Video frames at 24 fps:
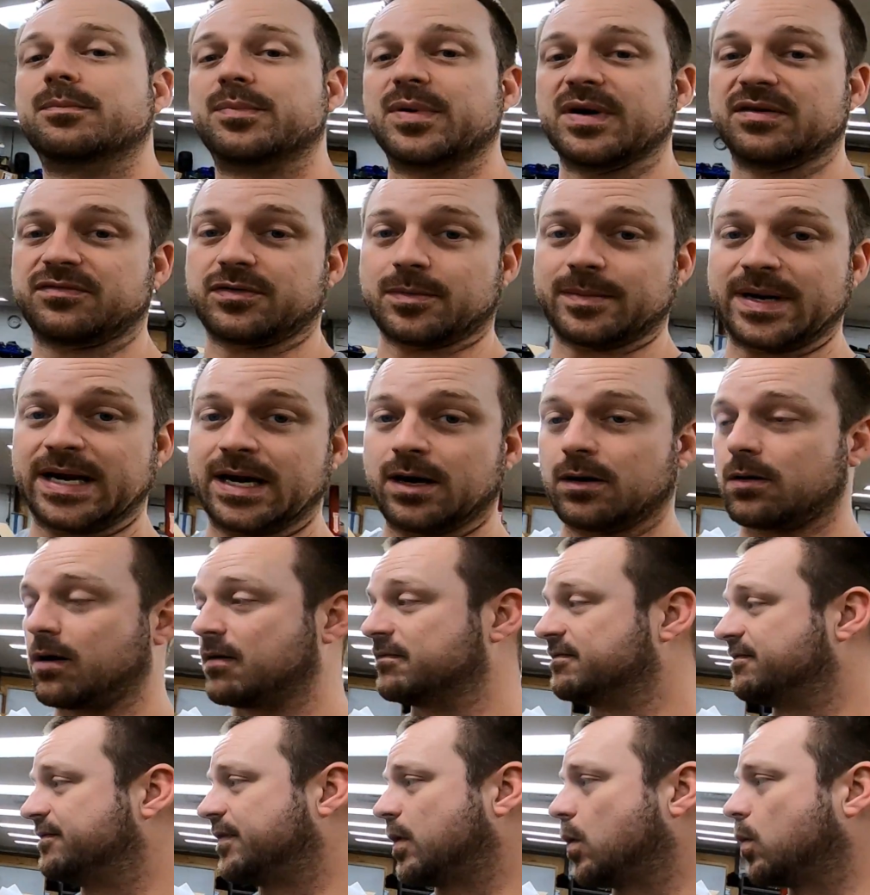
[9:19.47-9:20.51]
But from here
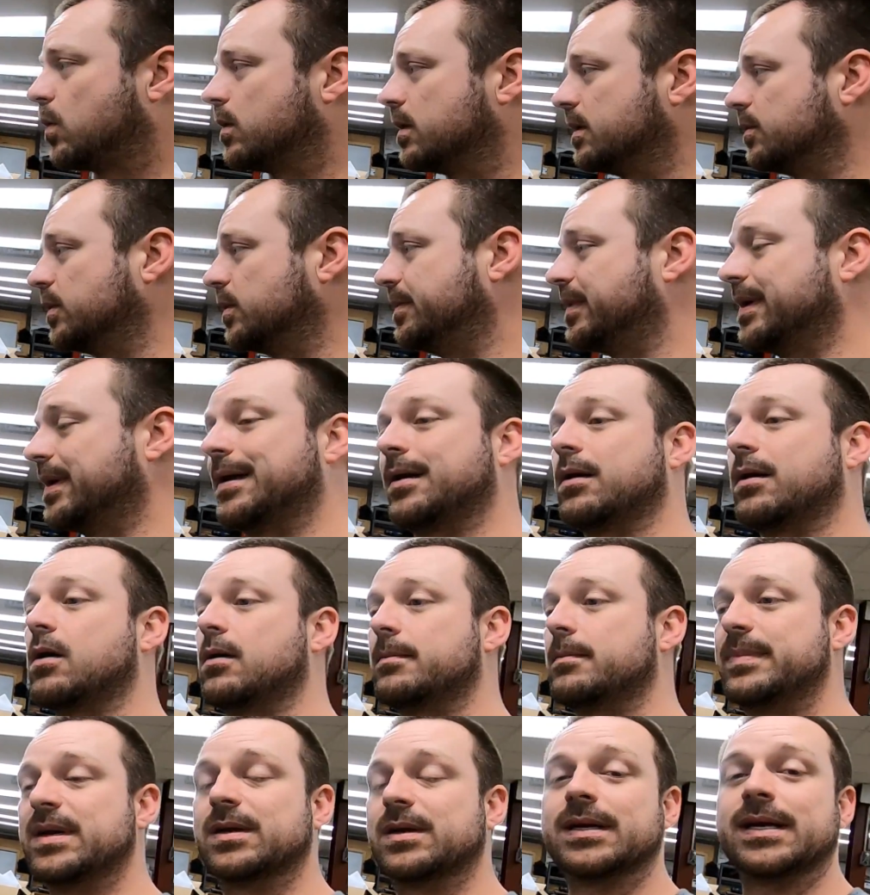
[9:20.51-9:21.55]
on forward, we plan
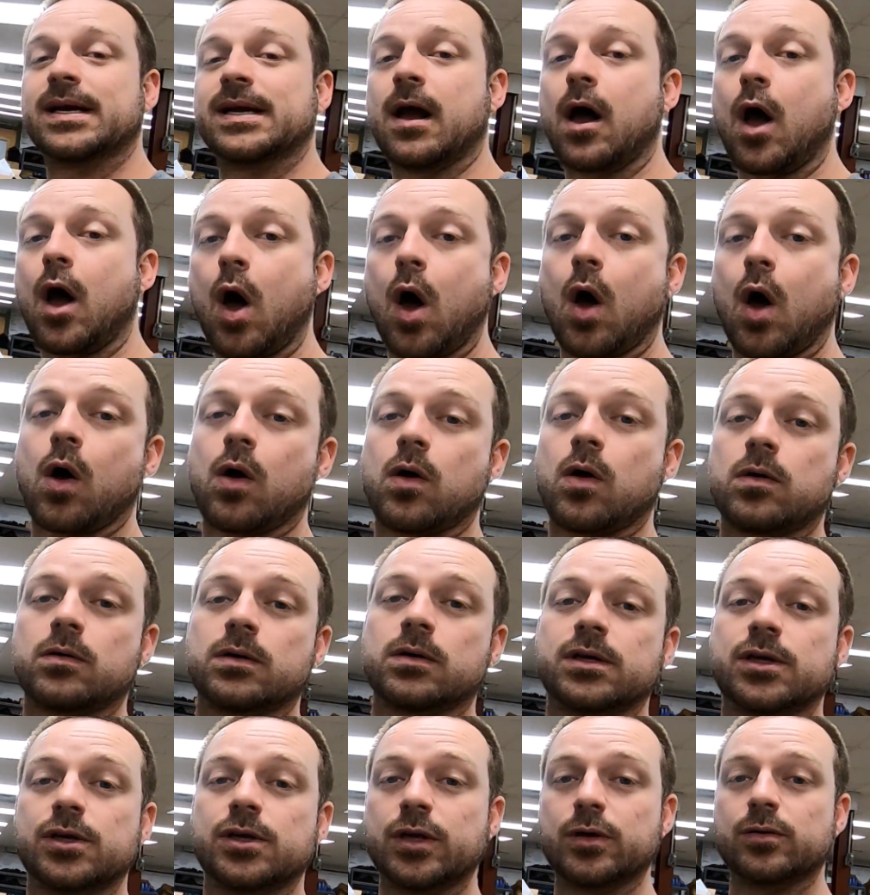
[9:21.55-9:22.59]
on building
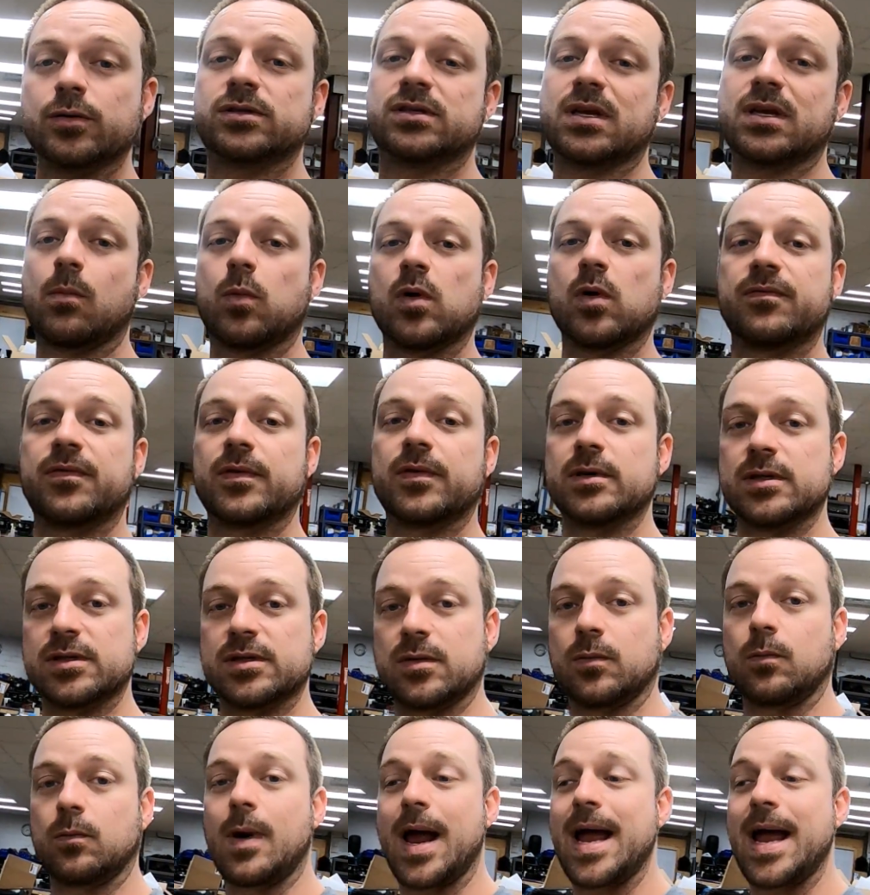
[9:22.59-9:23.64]
all U
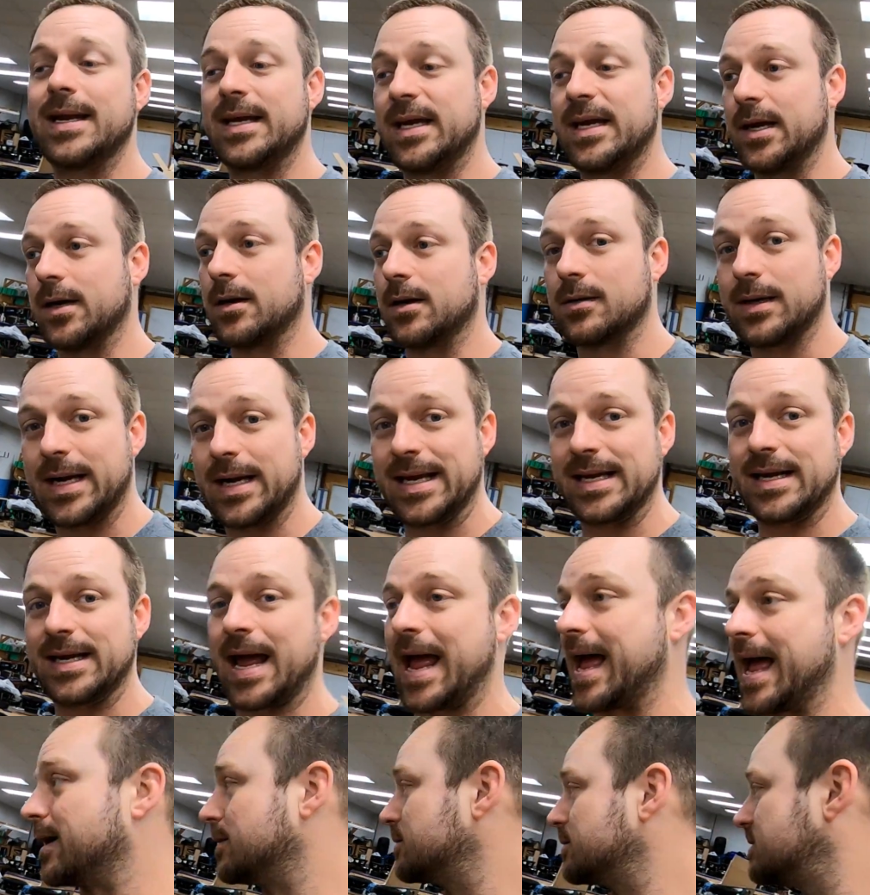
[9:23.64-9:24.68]
subwoofers right here
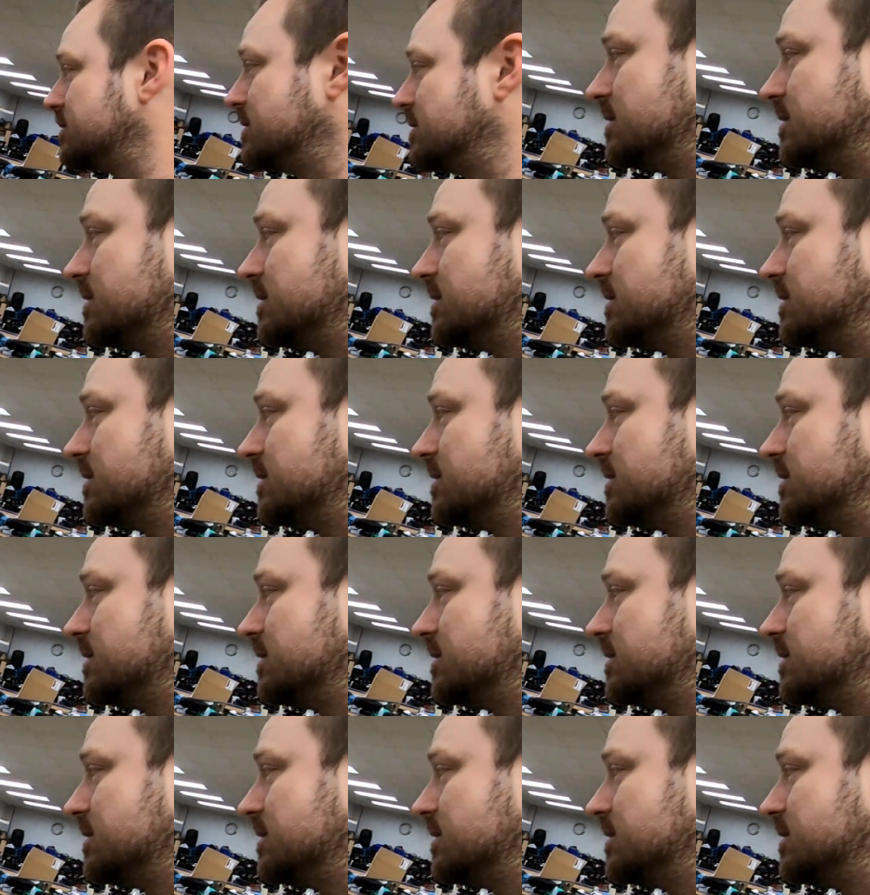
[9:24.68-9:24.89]
in-house,